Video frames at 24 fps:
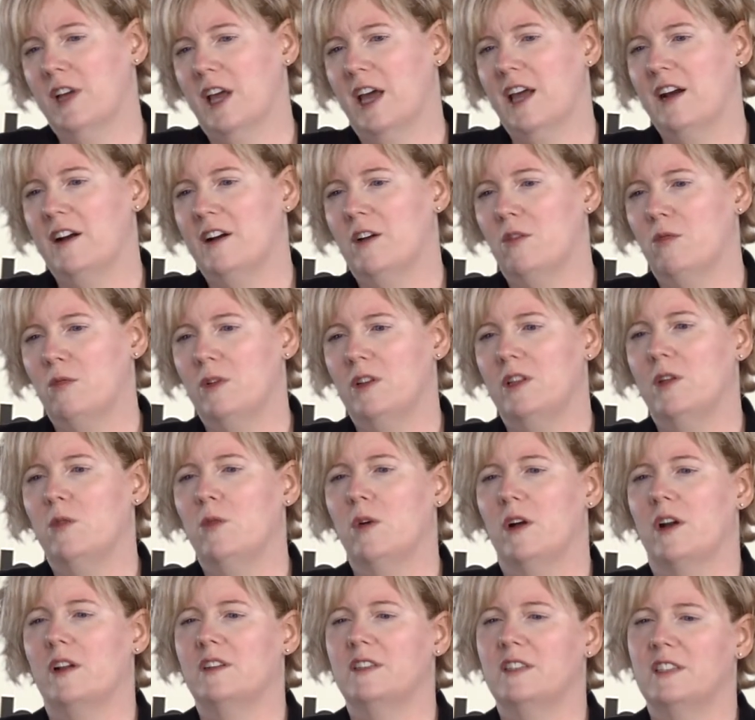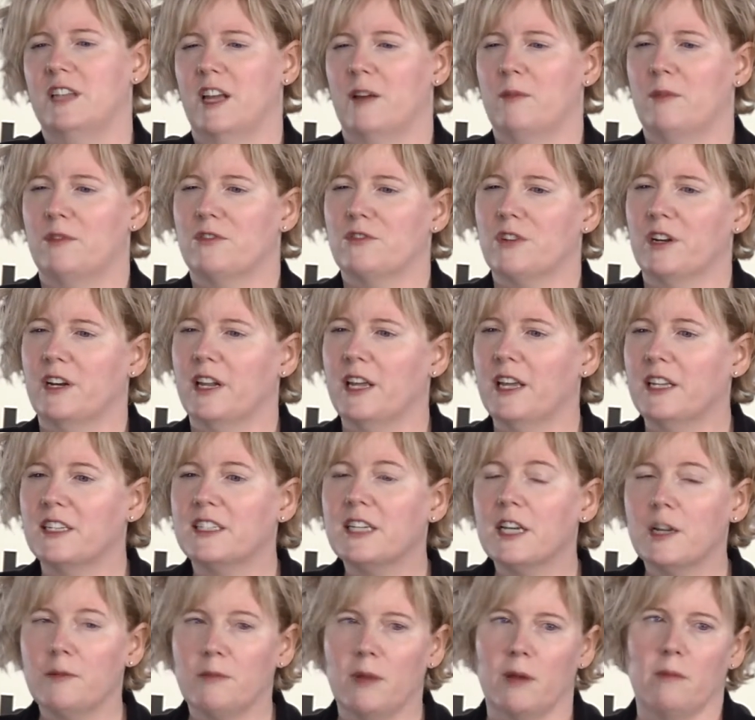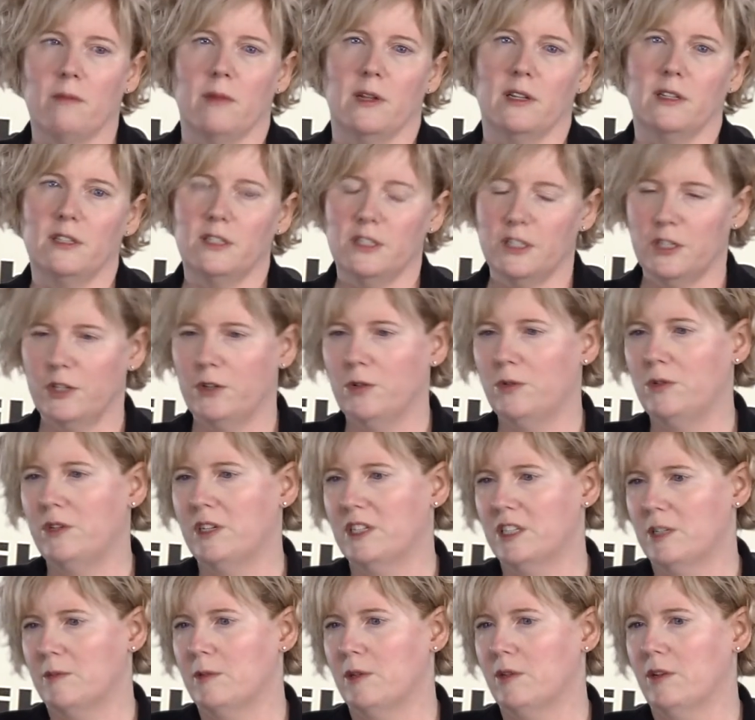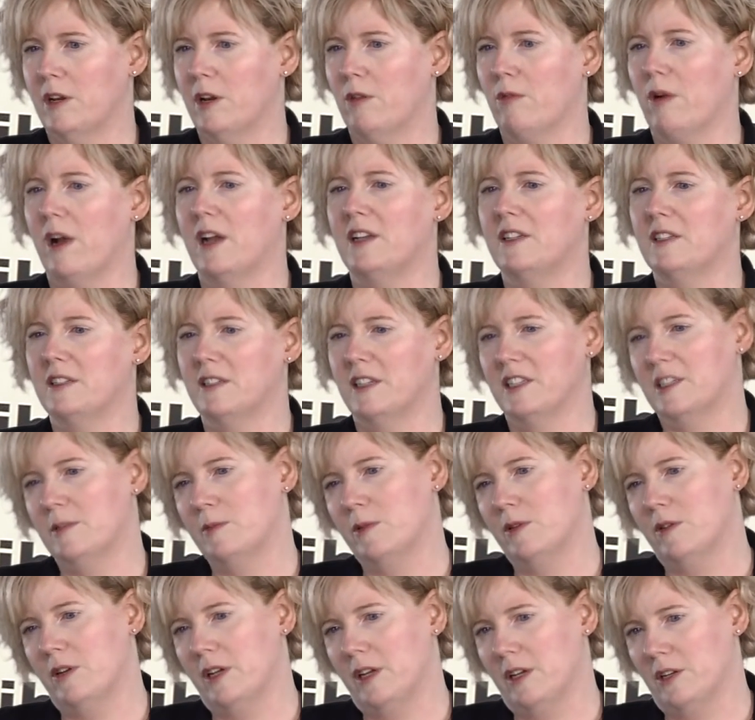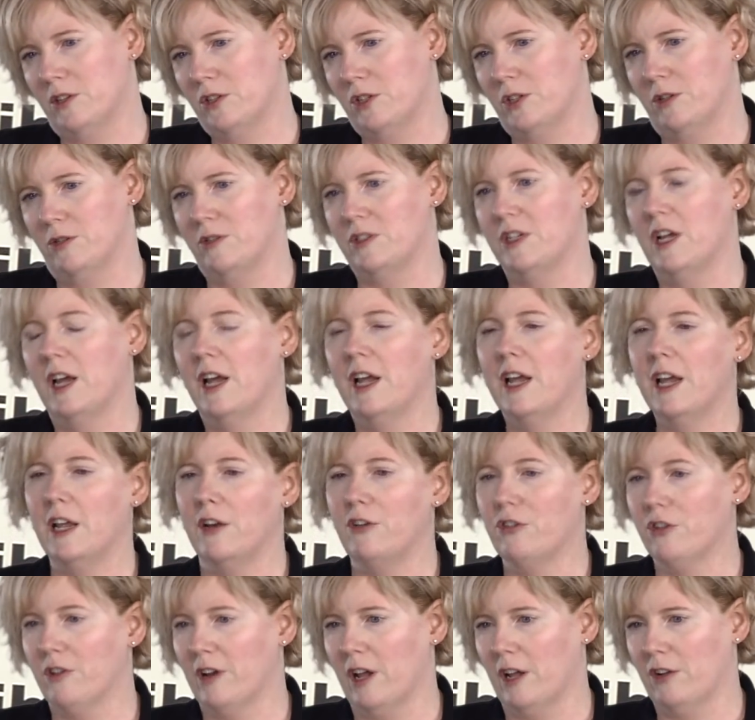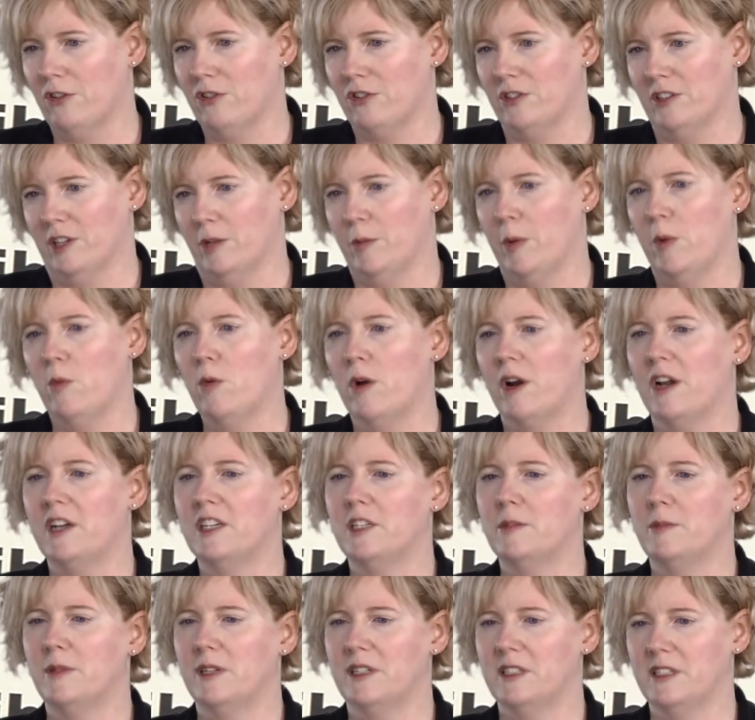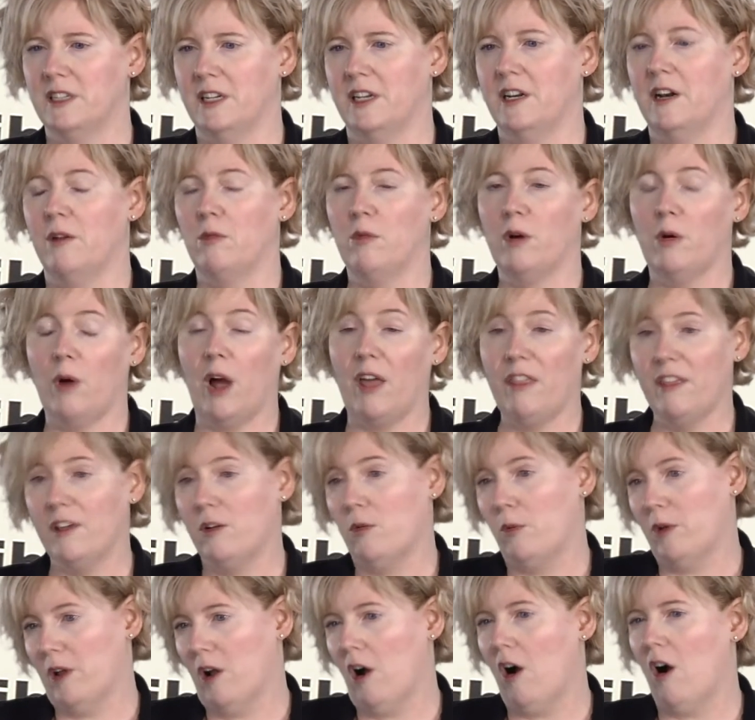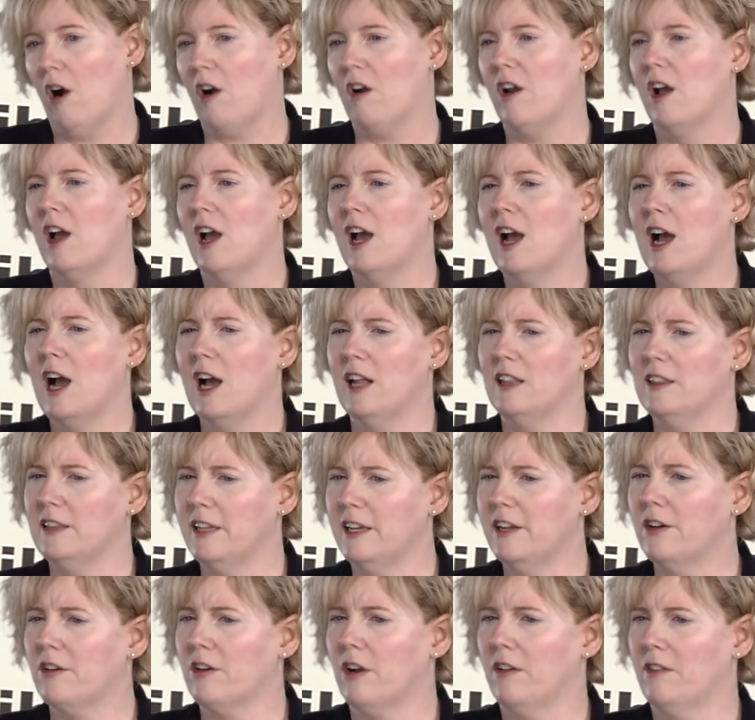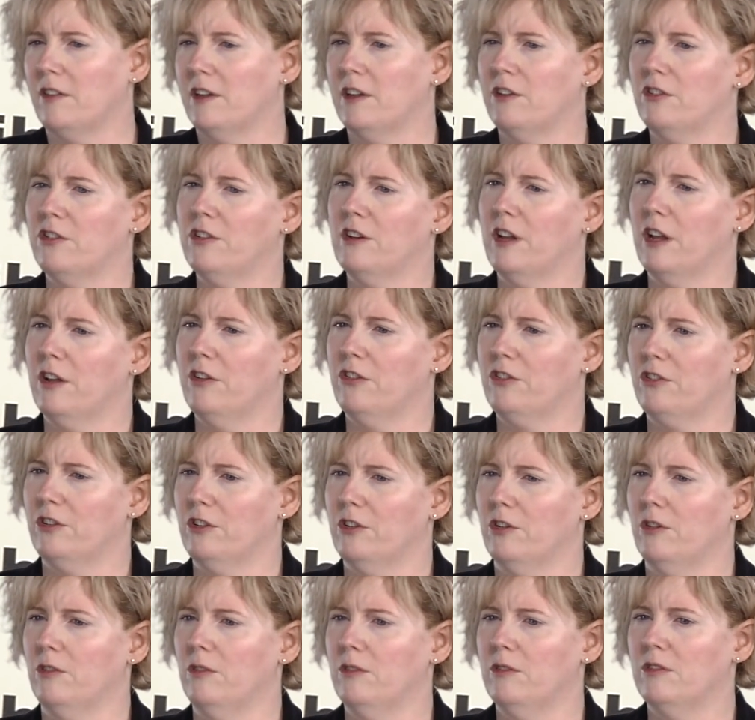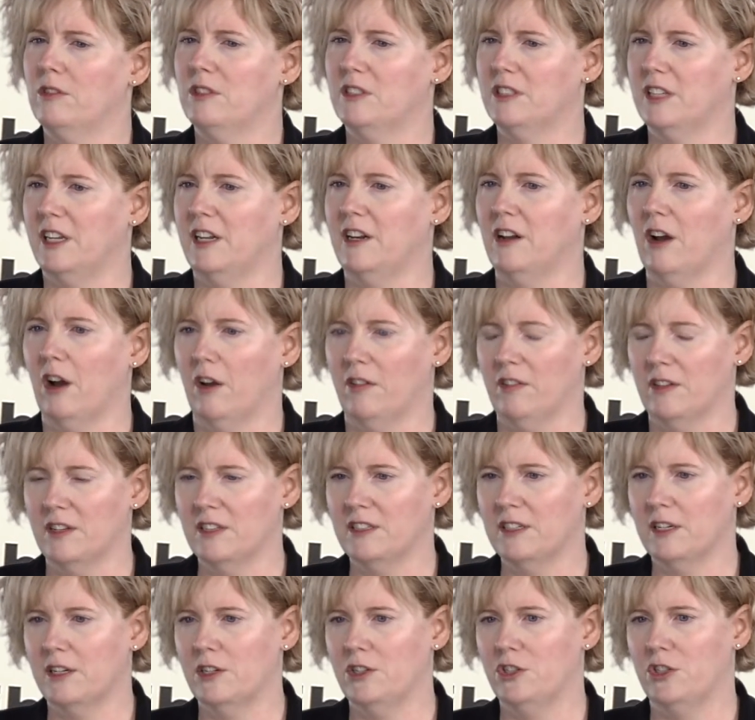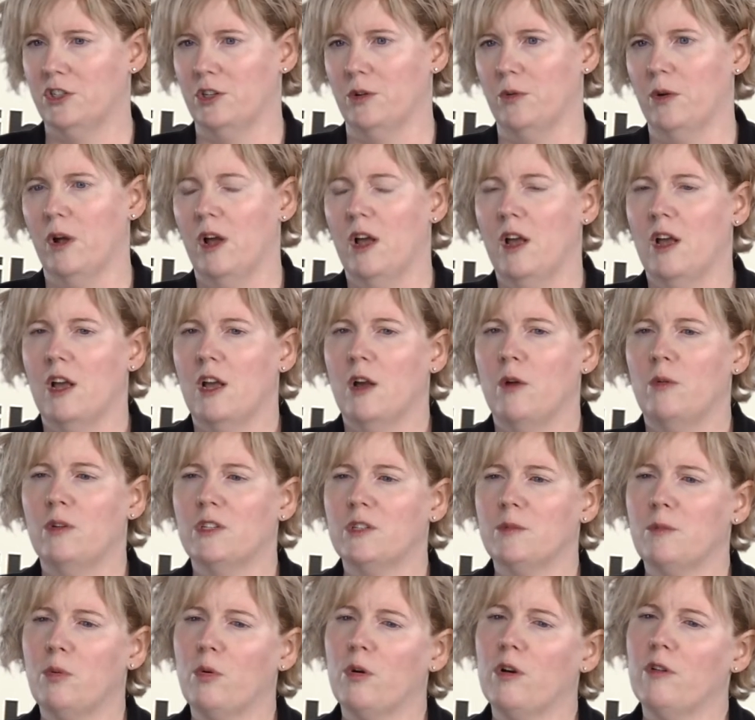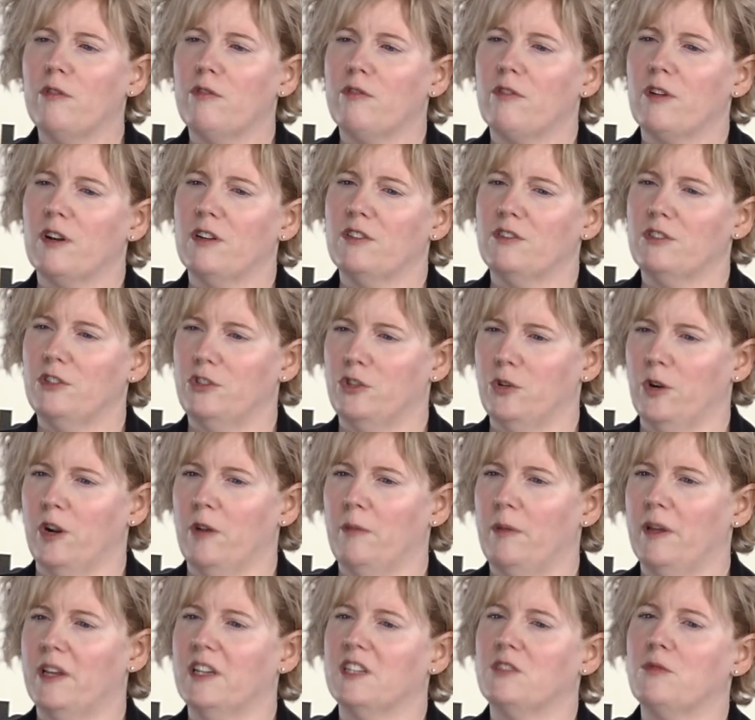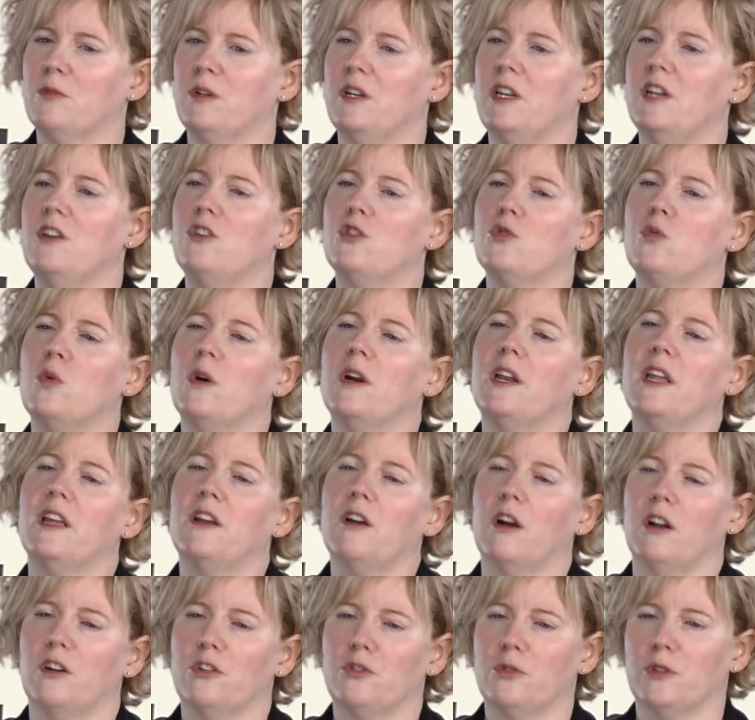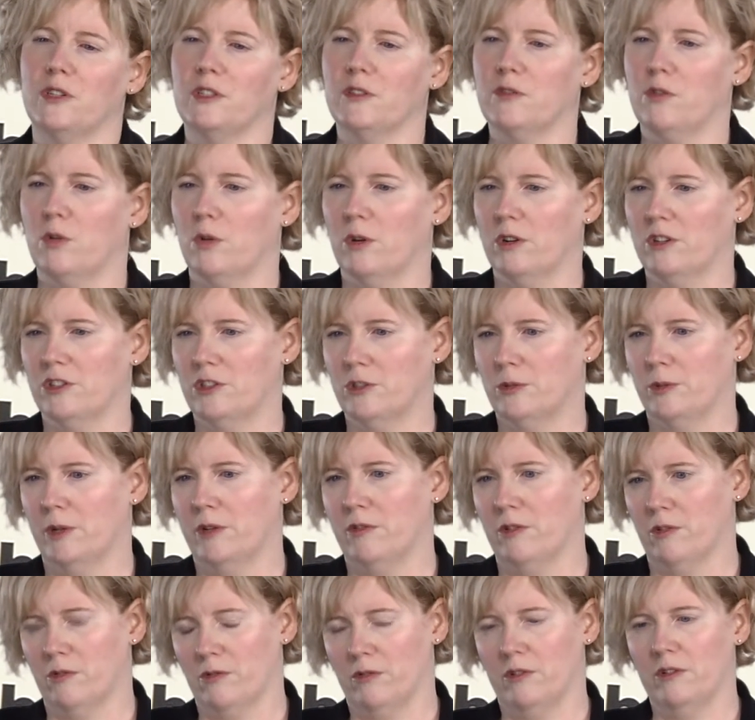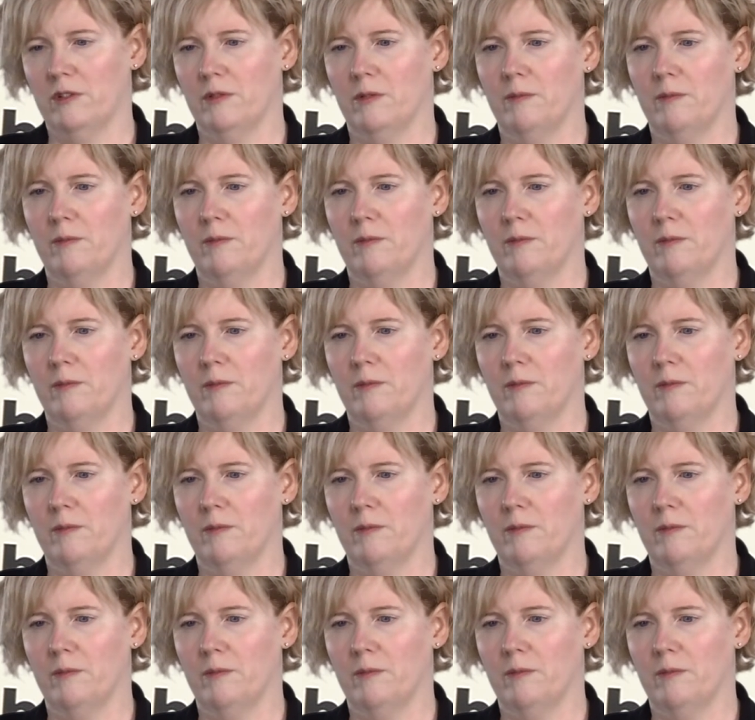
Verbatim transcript: Canada really wanted to demonstrate its commitment to disability rights and disability issues internationally. We wanted to be seen, and I think we are, a leader on the international scene on this issue. It was important for us to join because we need 20 countries, of course, to even